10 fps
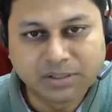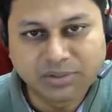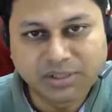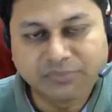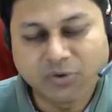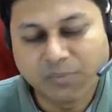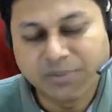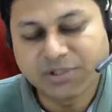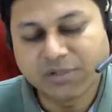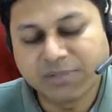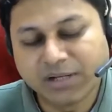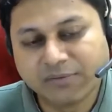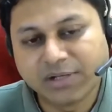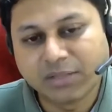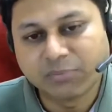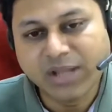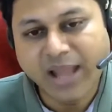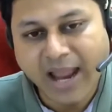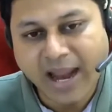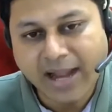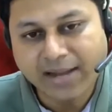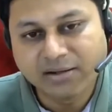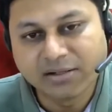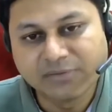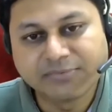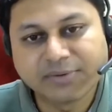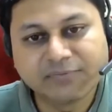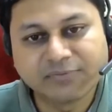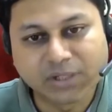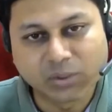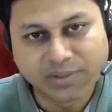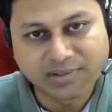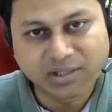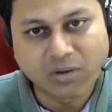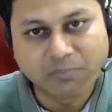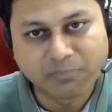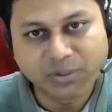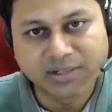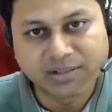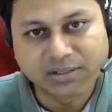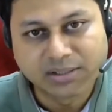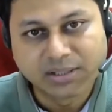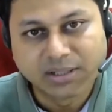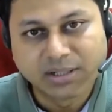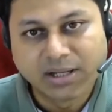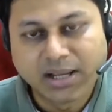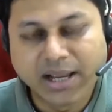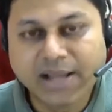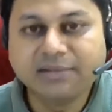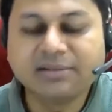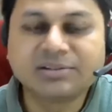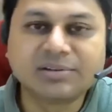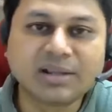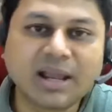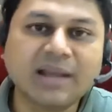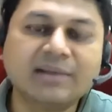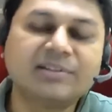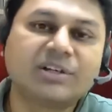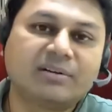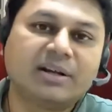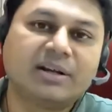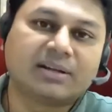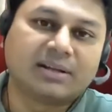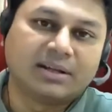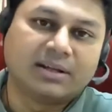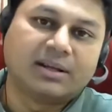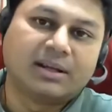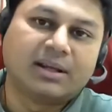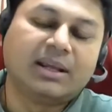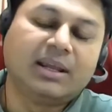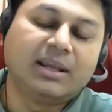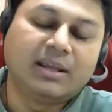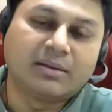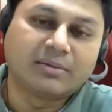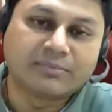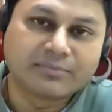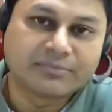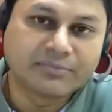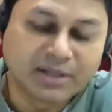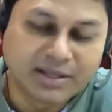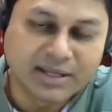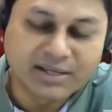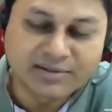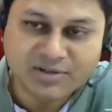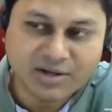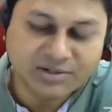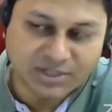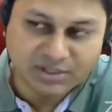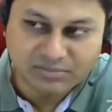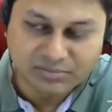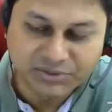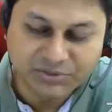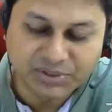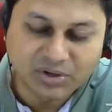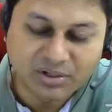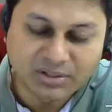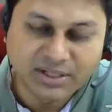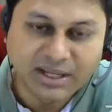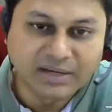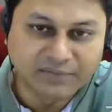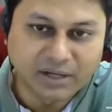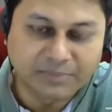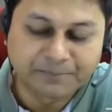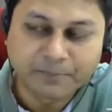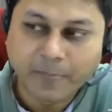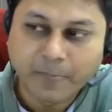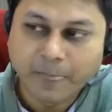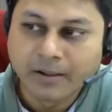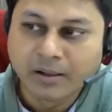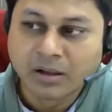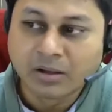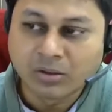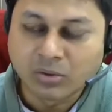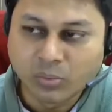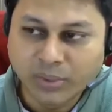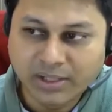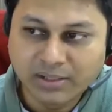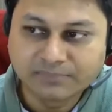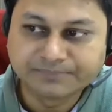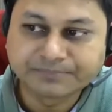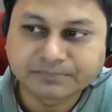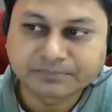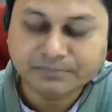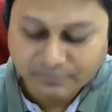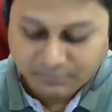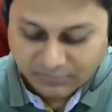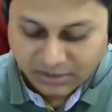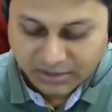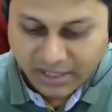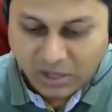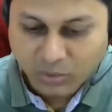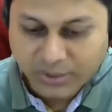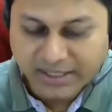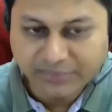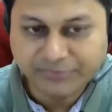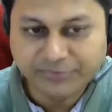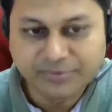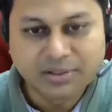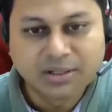during the formation of the envelope, we add different frequency component and generate a structure which we call the envelope. Well, now if